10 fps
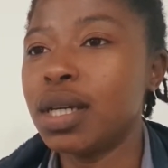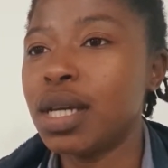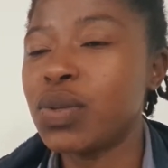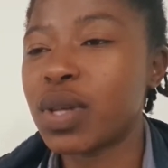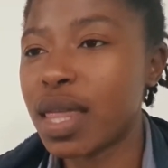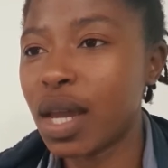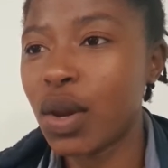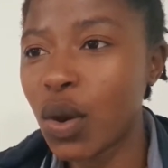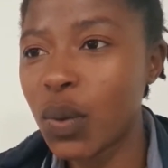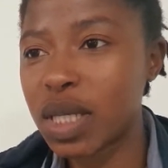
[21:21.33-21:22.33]
So that they
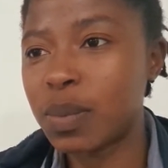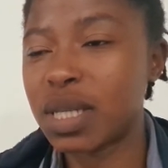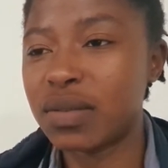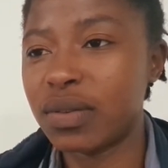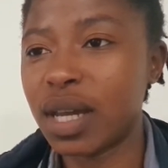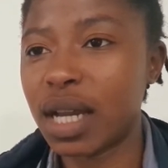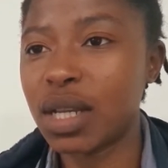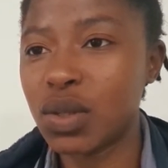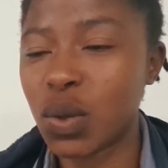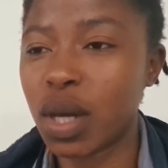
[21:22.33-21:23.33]
know we're
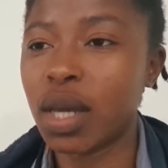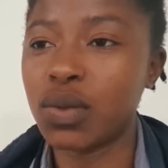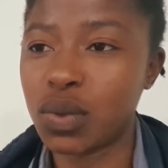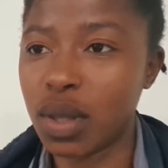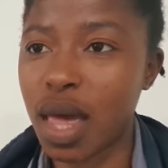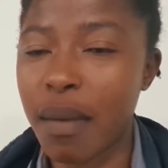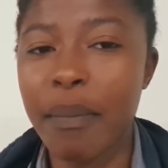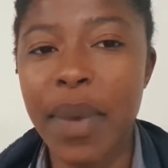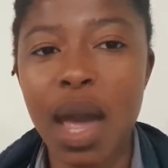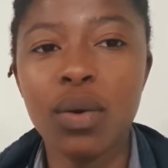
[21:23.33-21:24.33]
specifically talking to
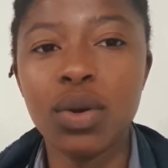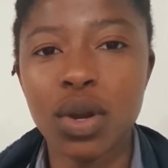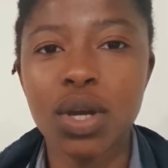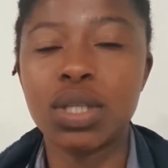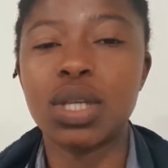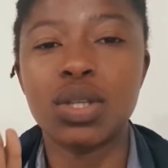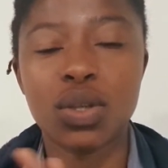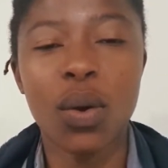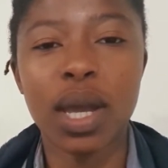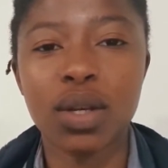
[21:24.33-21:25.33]
them. Male nurse
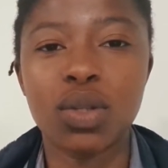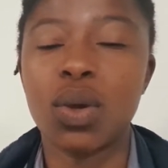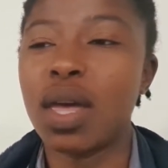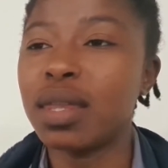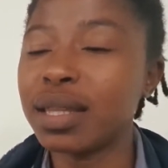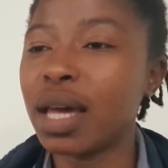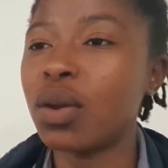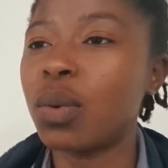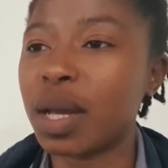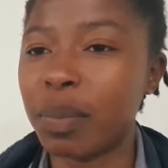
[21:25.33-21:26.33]
so and so. I think that
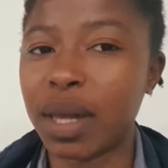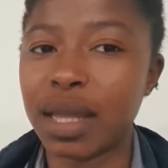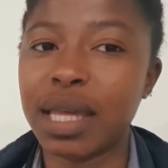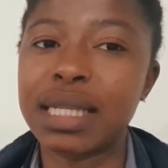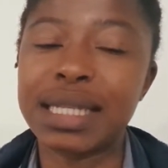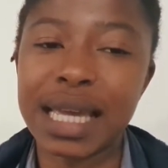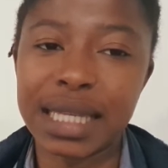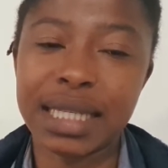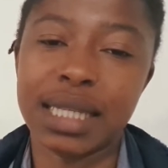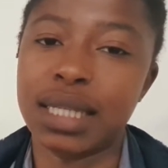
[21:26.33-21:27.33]
would work better than
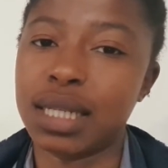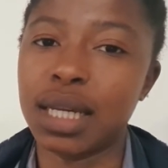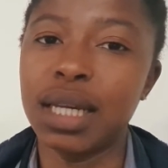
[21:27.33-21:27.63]
saying sister.